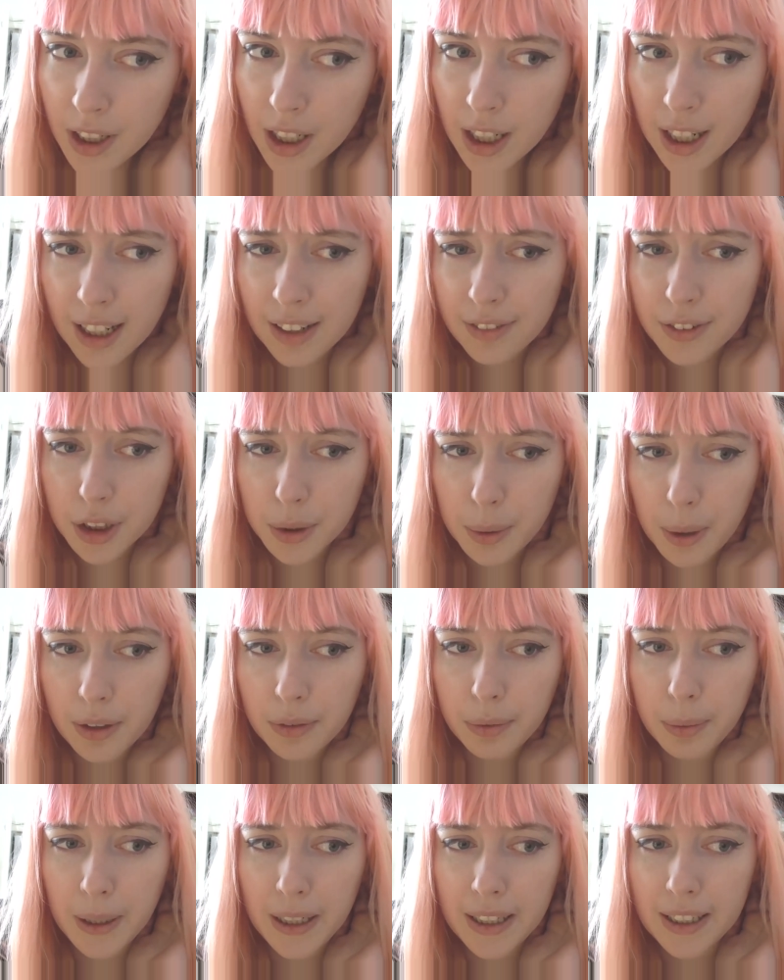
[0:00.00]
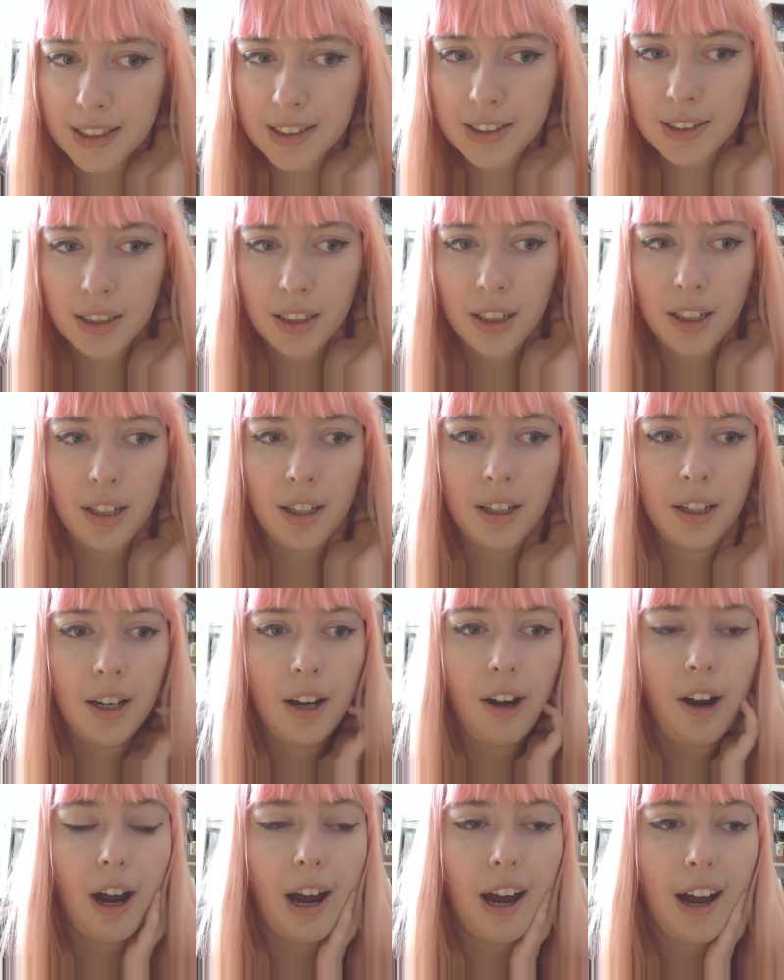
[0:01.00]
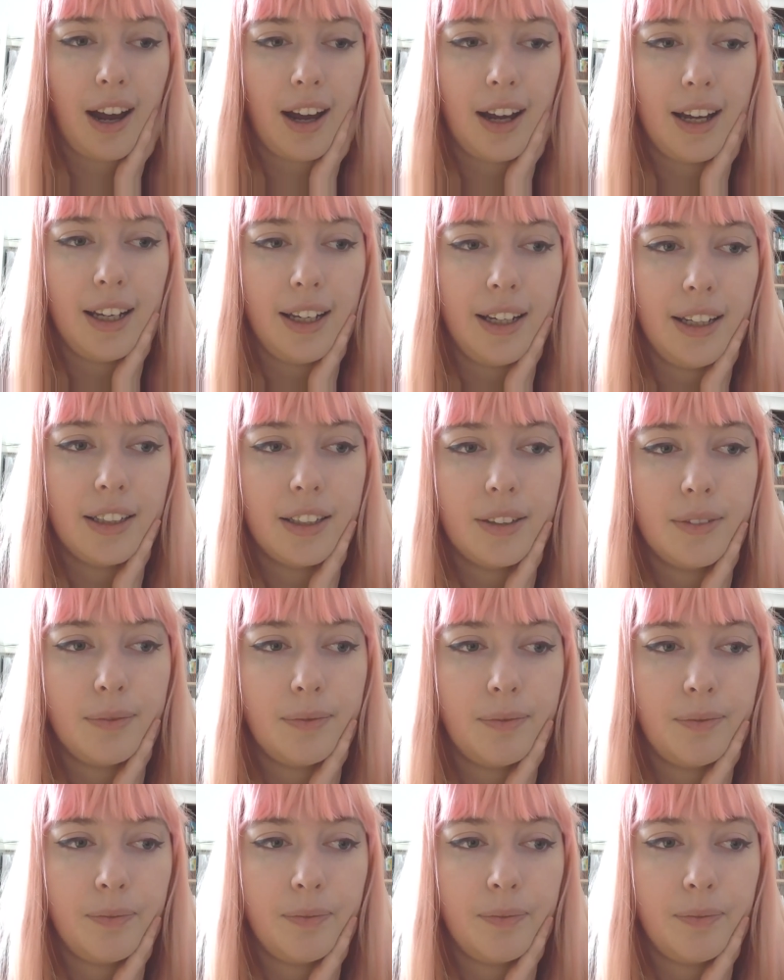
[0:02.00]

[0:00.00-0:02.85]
And after 12 weeks, I